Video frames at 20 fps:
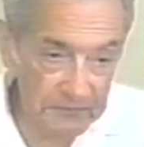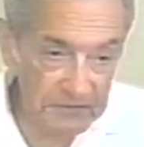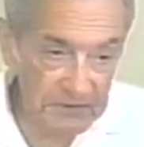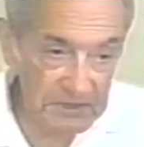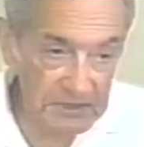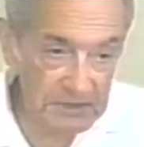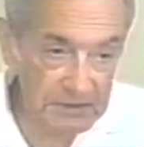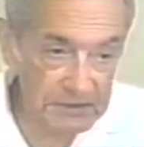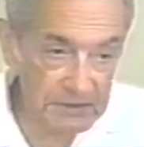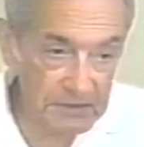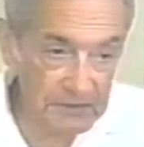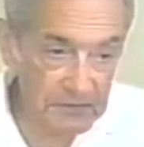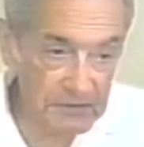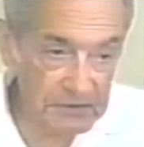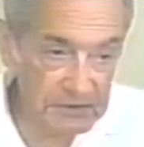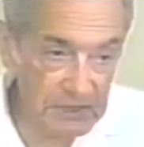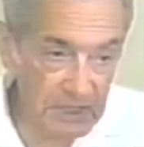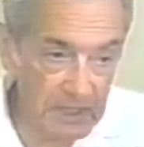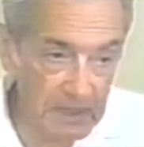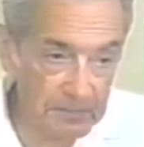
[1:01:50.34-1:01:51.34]
teaching the
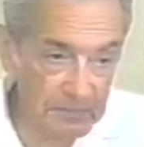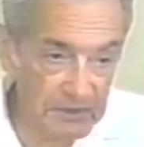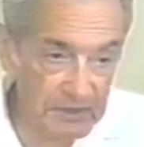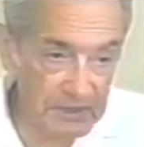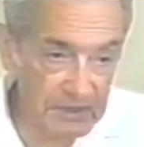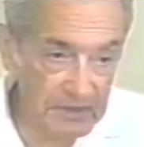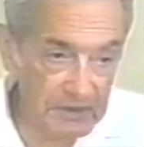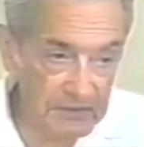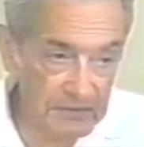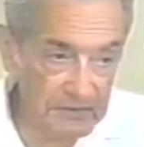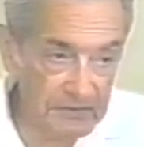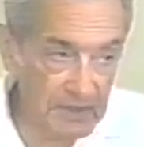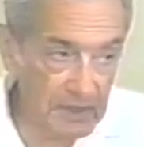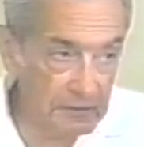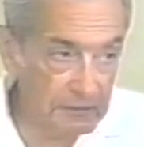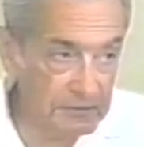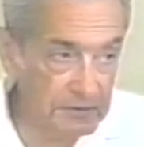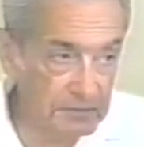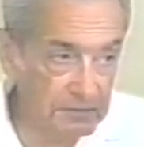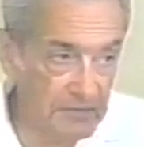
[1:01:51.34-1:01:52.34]
Japanese
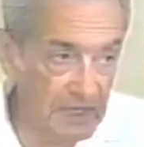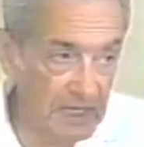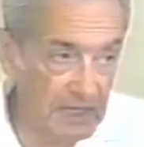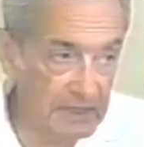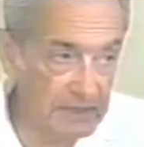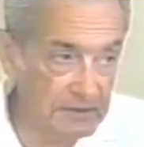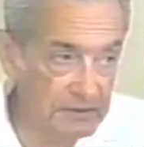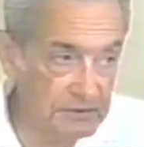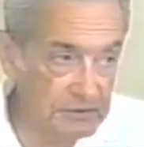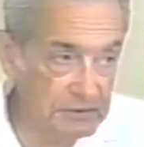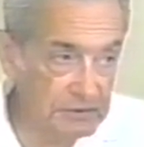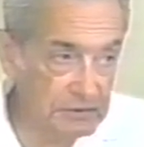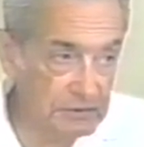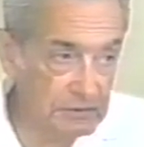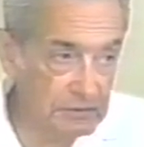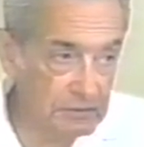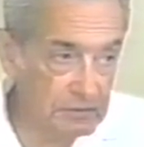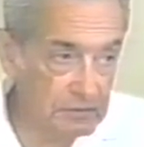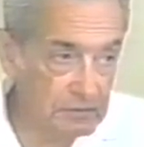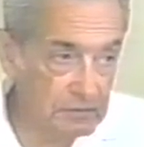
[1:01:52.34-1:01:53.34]
how to manage
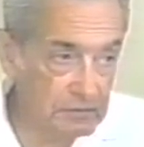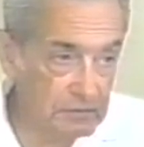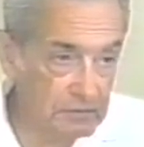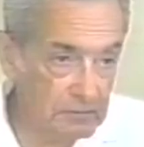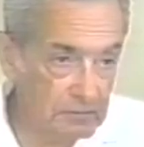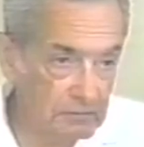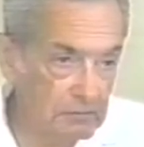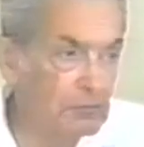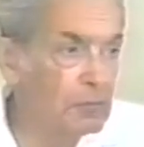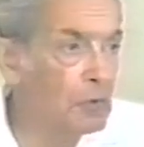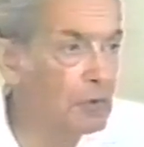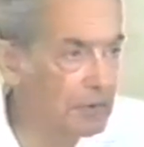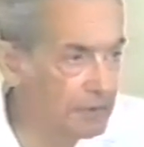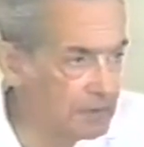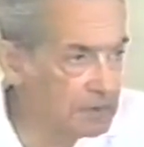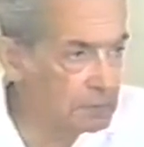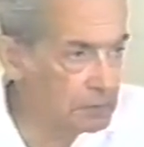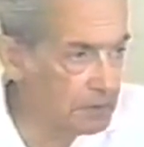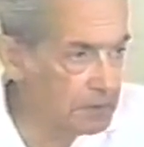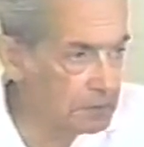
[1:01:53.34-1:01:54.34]
more
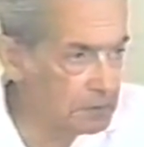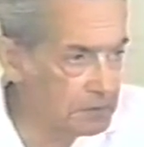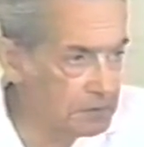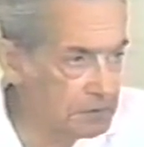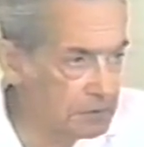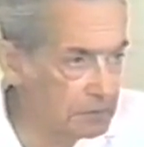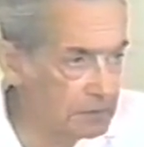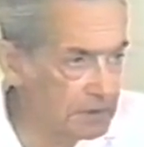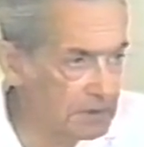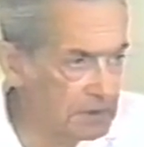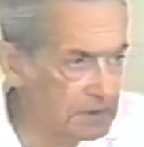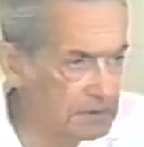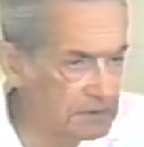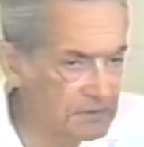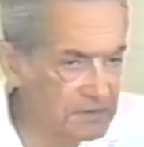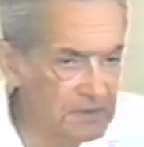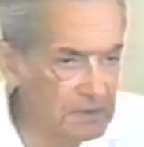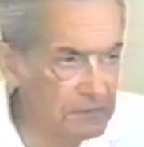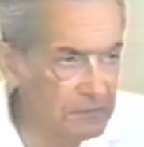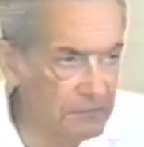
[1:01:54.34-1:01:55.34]
than we were doing
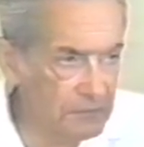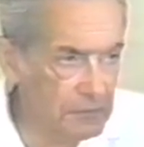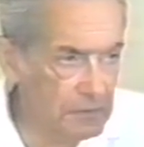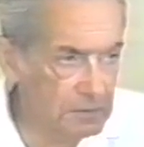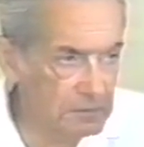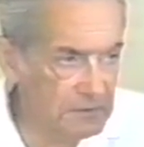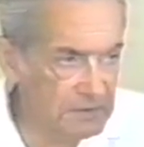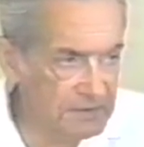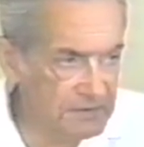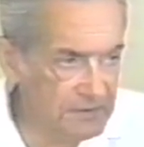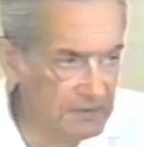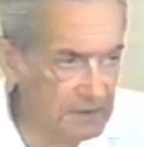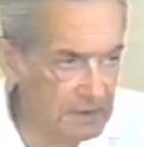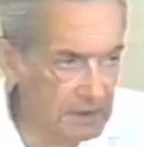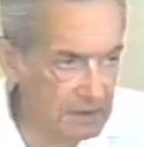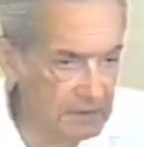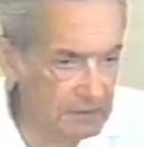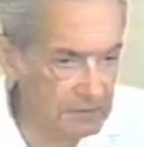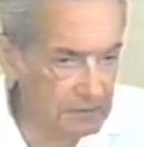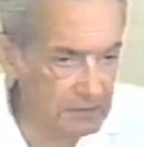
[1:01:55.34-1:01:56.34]
in some formalistic
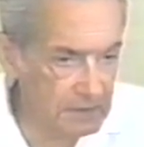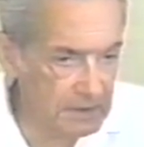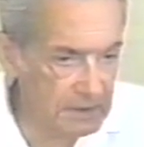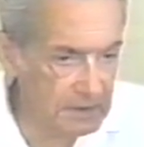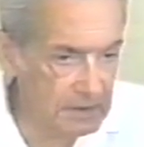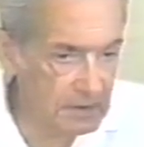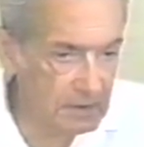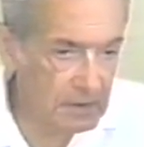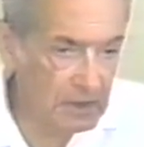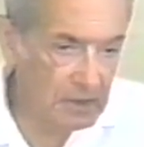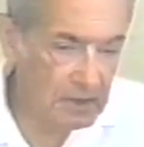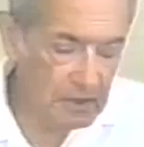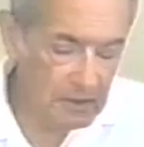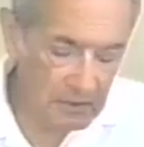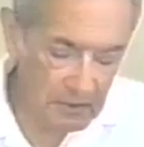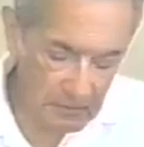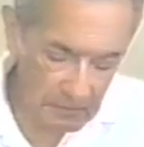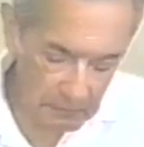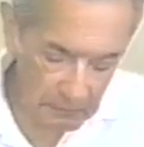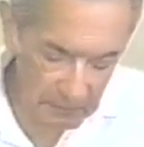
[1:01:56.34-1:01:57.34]
kind of way
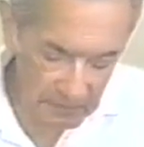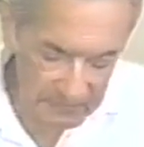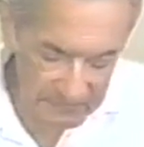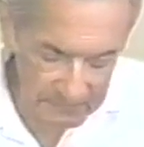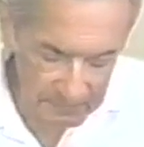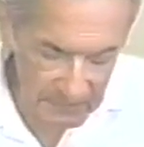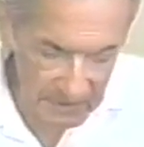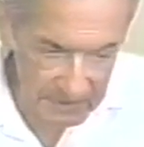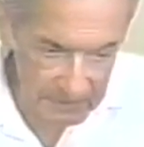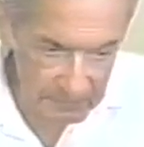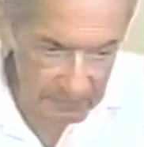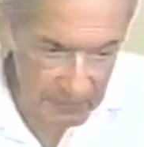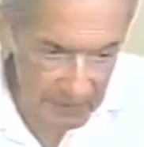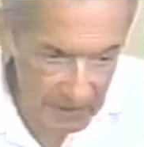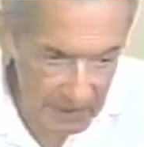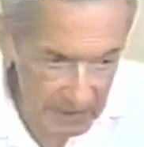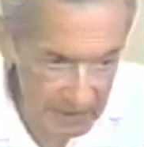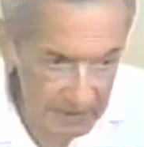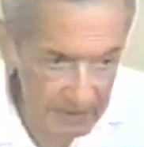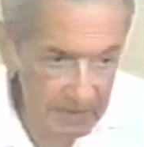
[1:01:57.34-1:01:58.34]
was met
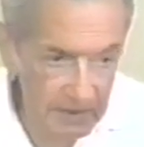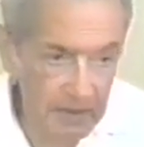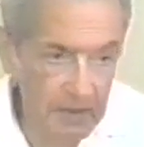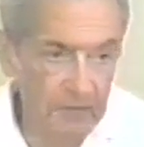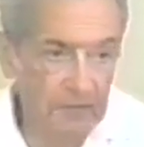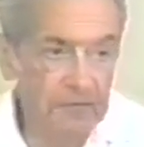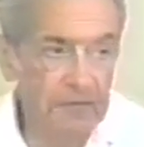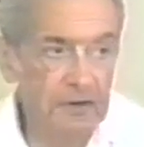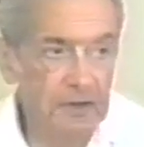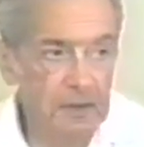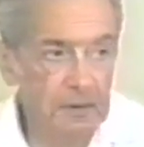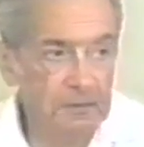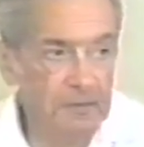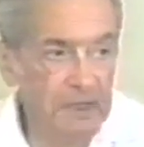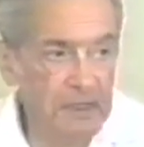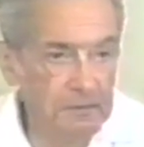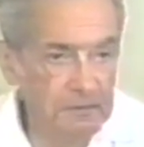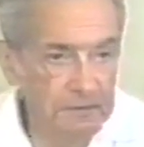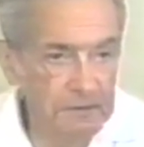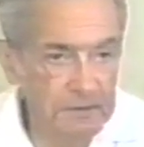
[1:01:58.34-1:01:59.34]
by a fair
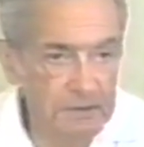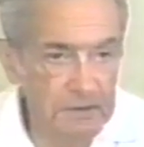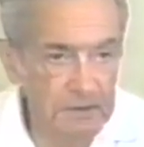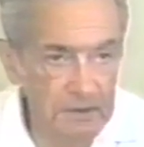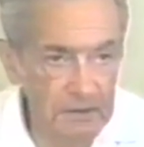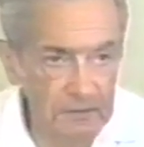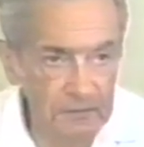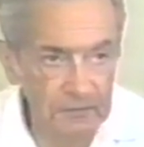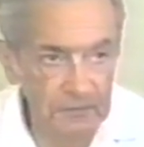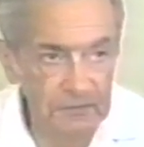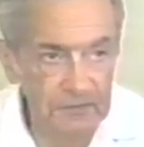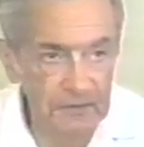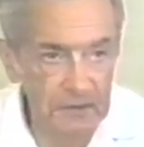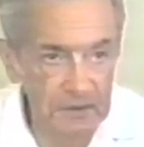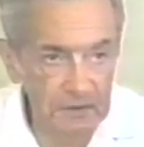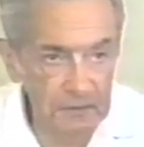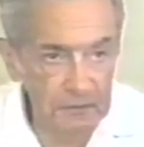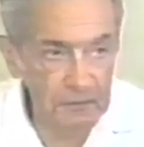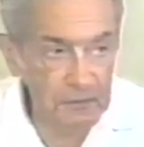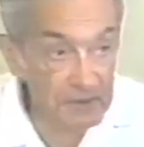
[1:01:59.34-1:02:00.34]
amount of
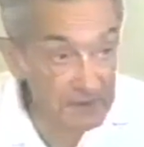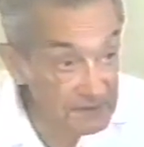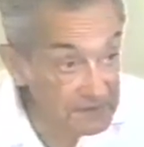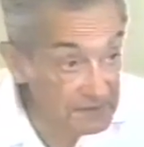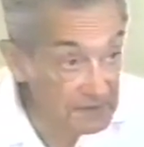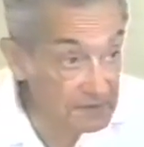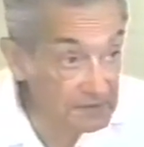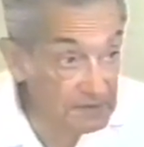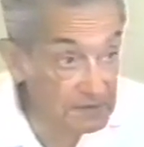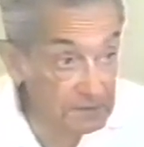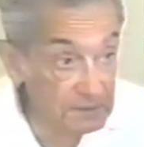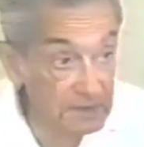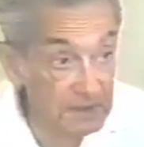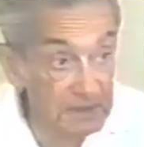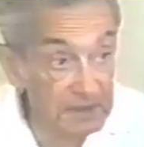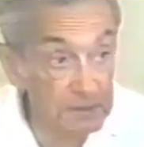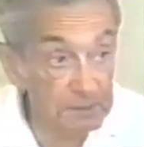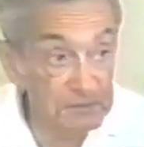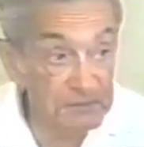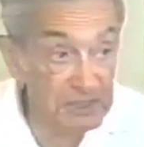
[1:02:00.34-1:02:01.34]
criticism
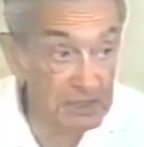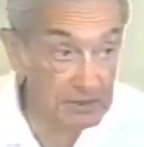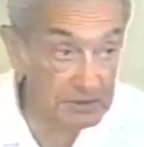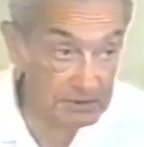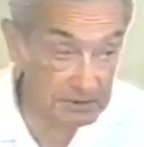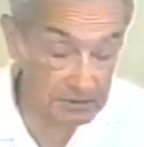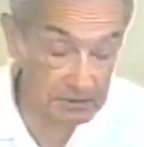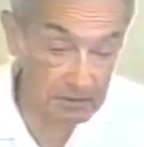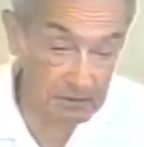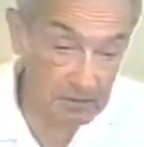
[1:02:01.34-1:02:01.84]
and objection